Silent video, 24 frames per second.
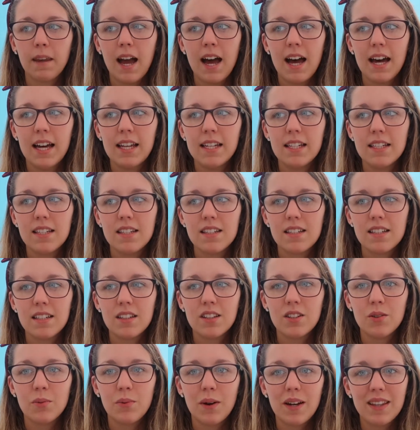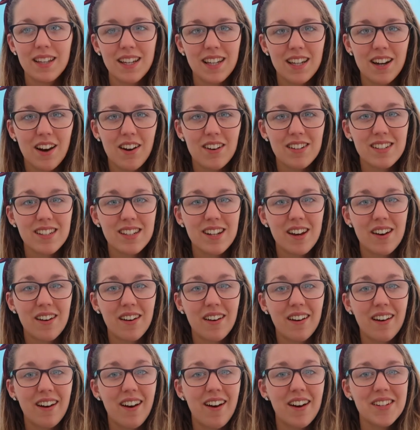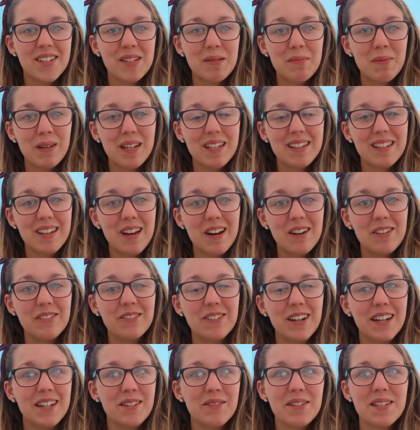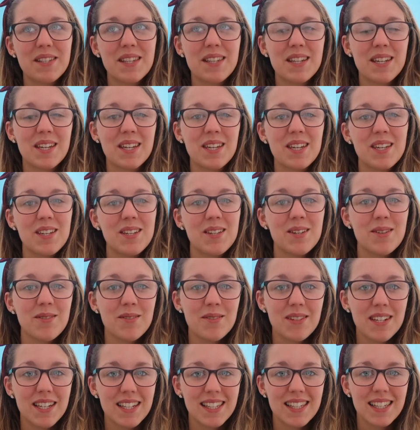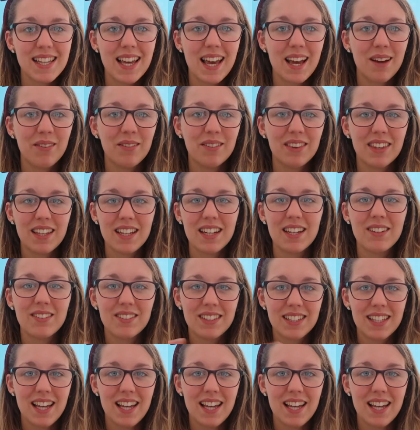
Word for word: And the way that he asked her to be his girlfriend was the cutest thing with the little